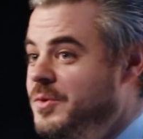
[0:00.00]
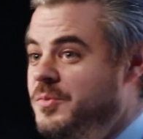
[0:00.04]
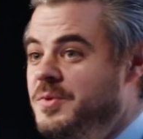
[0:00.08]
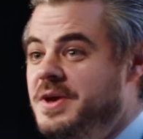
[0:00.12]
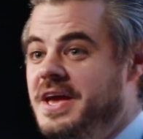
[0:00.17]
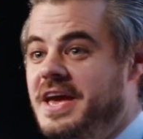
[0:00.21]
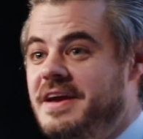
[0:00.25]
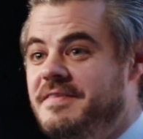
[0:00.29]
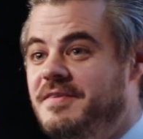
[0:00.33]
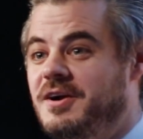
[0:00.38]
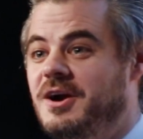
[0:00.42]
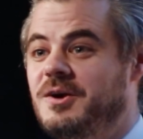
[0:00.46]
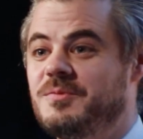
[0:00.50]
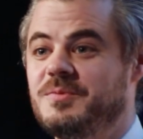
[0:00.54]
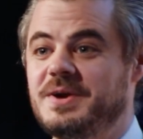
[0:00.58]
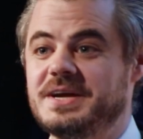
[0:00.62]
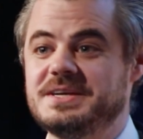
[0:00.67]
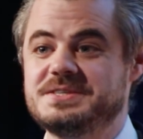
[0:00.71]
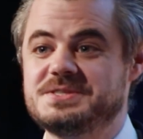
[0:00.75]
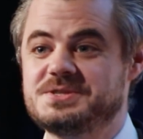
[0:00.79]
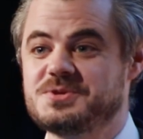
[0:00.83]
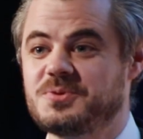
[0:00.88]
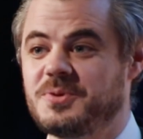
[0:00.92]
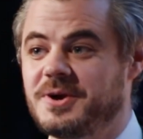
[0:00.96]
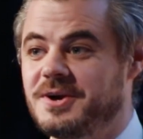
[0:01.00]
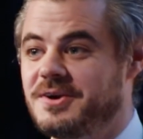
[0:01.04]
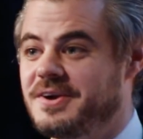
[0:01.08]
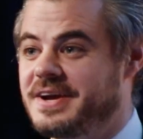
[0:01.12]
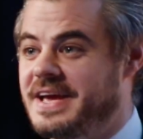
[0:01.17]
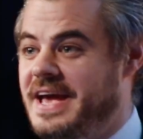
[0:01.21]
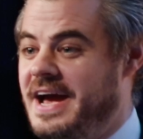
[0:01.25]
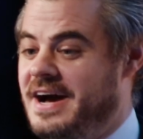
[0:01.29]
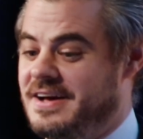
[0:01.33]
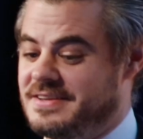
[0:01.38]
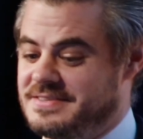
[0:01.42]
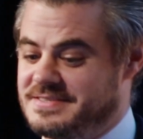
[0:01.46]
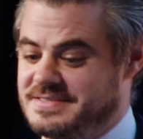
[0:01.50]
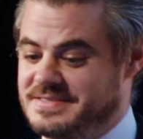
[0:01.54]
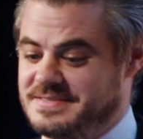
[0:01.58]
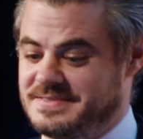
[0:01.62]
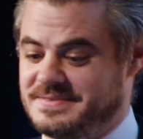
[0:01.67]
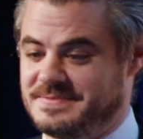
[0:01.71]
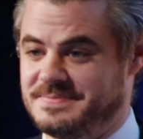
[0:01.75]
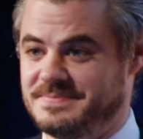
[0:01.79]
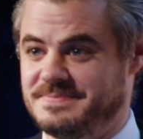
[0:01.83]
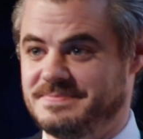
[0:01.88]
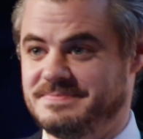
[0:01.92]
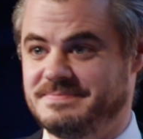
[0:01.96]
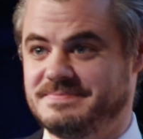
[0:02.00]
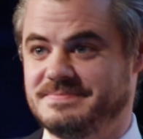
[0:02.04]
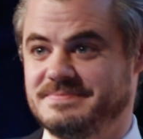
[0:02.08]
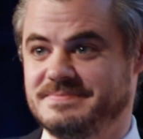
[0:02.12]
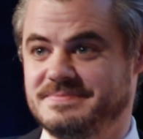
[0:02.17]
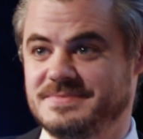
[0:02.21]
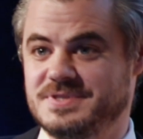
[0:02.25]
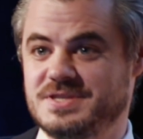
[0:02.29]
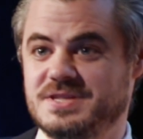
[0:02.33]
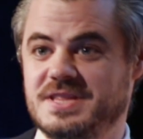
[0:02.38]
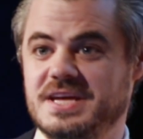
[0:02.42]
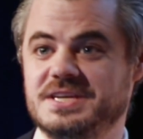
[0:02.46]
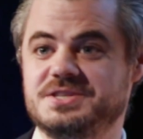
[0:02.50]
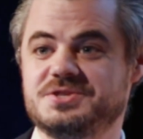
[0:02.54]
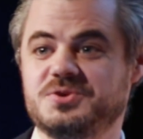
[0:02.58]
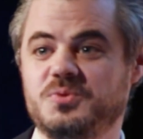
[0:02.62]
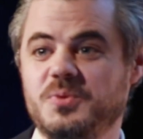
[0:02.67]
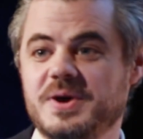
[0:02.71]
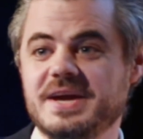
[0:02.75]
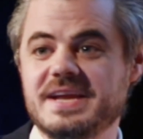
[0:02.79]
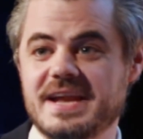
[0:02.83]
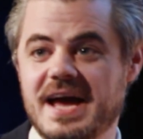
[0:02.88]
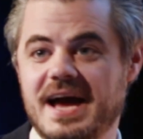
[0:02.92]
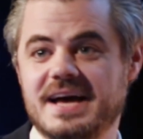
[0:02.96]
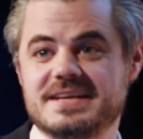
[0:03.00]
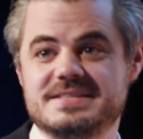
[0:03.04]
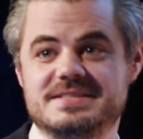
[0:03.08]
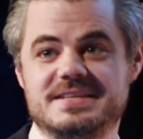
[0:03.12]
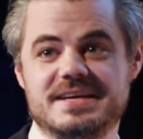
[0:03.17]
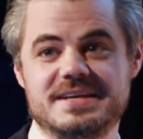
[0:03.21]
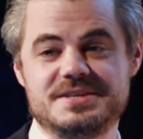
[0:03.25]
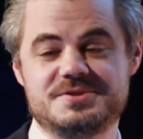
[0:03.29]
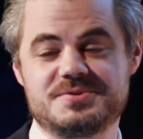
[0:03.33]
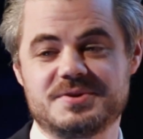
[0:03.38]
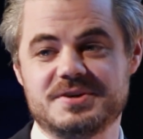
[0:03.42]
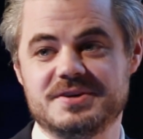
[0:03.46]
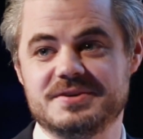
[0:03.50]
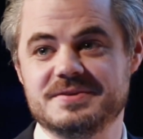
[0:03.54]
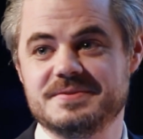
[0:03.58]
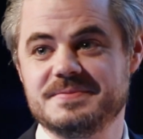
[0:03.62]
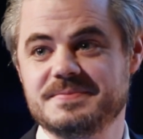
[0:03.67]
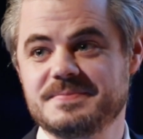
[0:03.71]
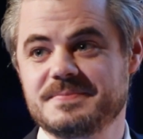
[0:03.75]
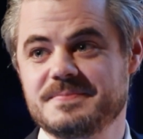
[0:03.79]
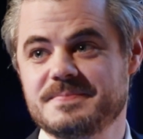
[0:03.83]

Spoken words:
We gave our rigs Twitter accounts so they tweet as they drill.